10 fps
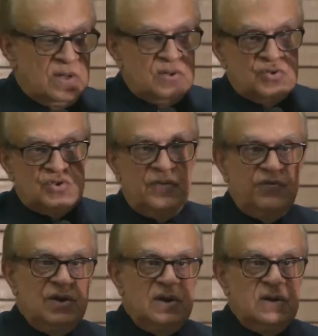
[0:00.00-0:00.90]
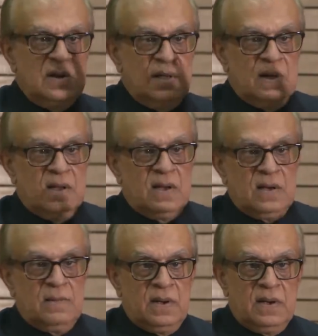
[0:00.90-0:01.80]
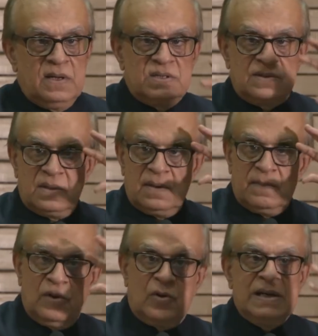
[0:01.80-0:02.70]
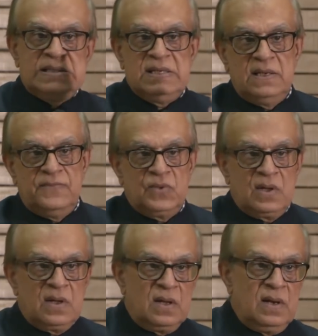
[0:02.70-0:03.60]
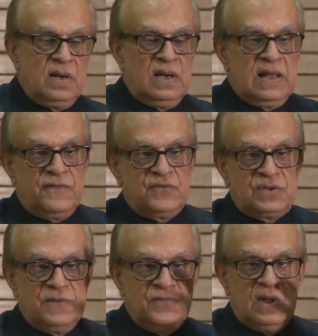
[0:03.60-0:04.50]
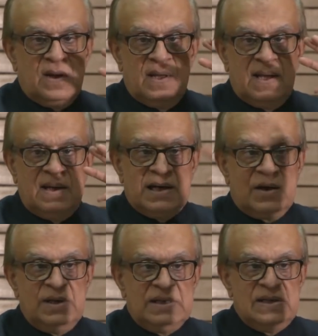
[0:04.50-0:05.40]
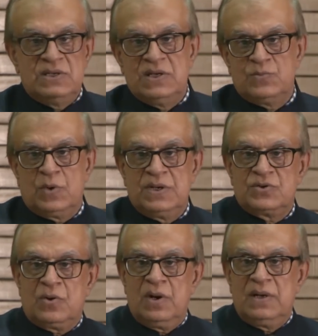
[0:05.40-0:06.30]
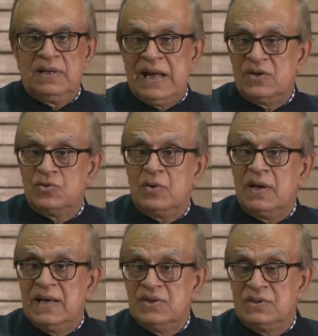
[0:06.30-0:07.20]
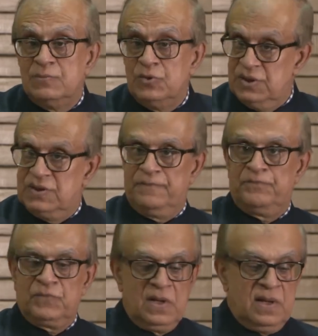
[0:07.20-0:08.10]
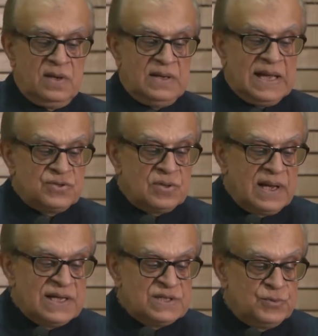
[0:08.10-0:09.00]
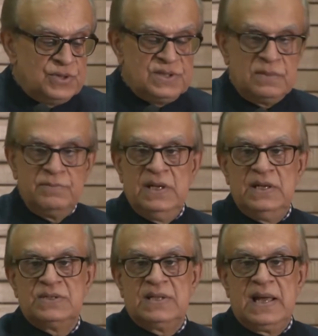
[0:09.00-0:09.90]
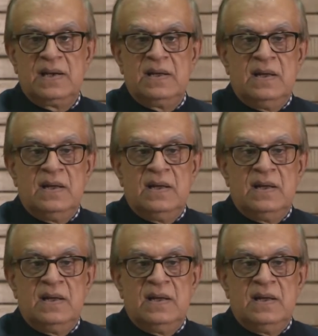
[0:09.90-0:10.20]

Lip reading: shifted his loyalty, left, and now he teaches what is called naturalized Buddhism. Naturalized Buddhism means that